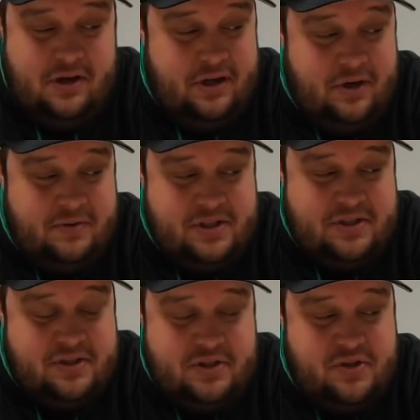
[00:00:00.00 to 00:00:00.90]
you know,
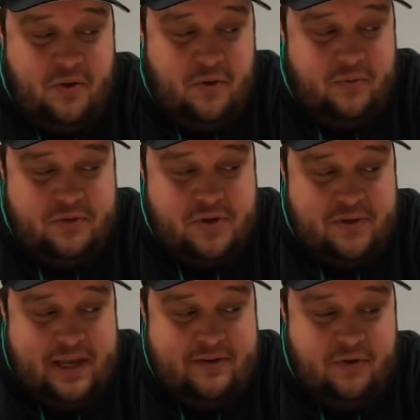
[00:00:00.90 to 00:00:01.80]
just so
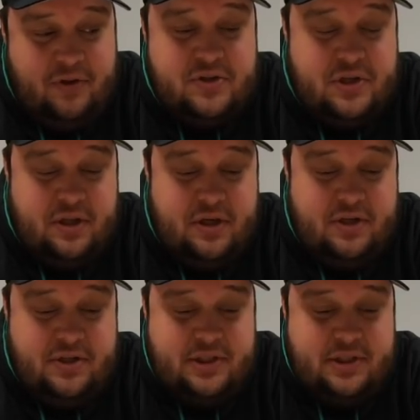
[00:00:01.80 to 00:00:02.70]
thankful.
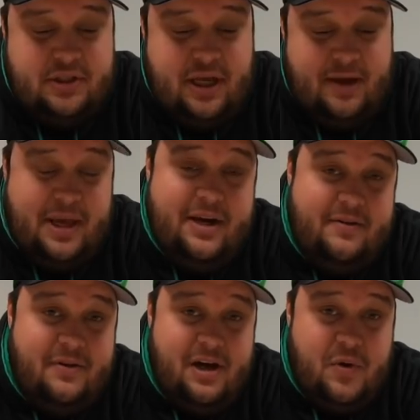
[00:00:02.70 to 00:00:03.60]
I made
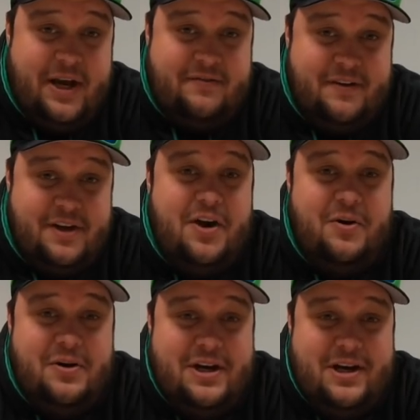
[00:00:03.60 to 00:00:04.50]
a quick
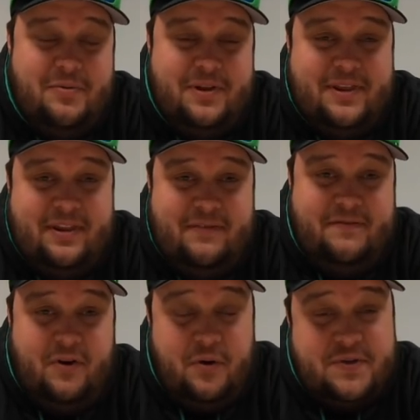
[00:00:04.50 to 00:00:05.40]
video with the
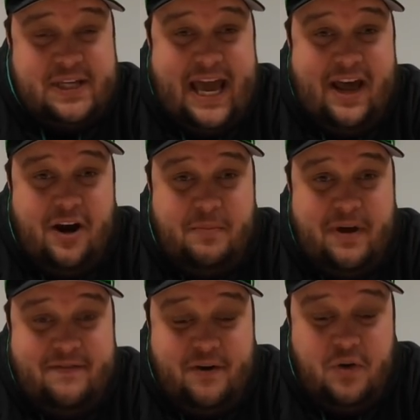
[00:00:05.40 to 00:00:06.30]
photos I had on
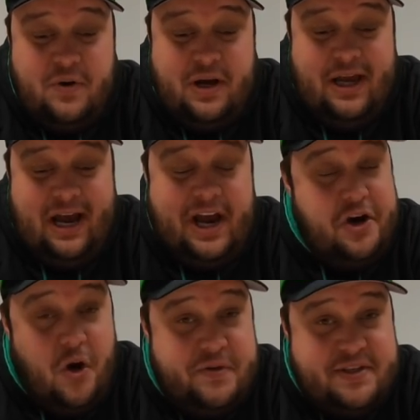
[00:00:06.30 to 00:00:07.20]
my phone. I
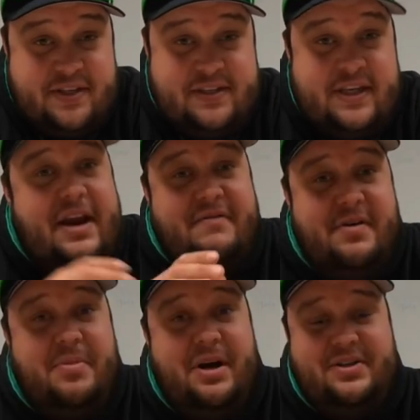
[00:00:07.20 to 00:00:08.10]
know this isn't
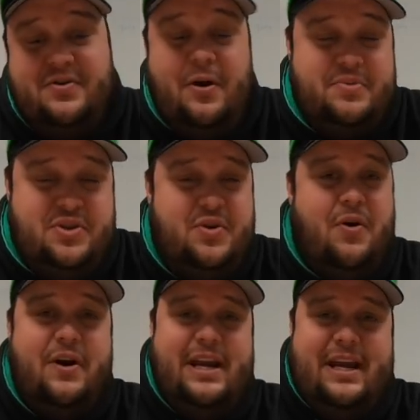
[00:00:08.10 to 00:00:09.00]
everybody, so I'm
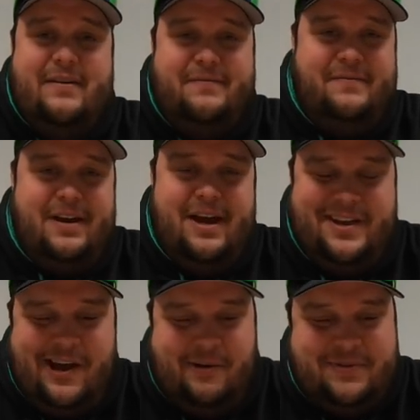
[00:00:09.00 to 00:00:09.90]
sorry if
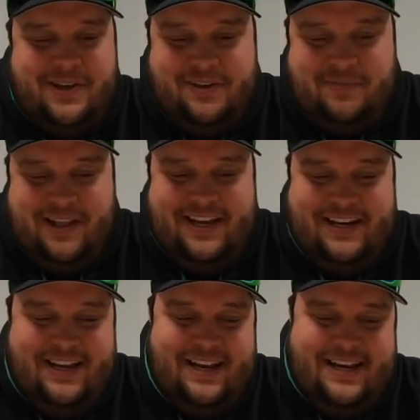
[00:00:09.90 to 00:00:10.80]
you helped on the plane
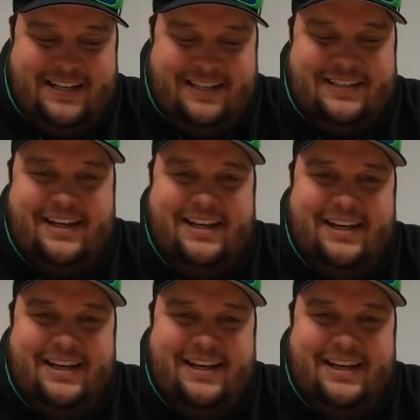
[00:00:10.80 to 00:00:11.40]
and I didn't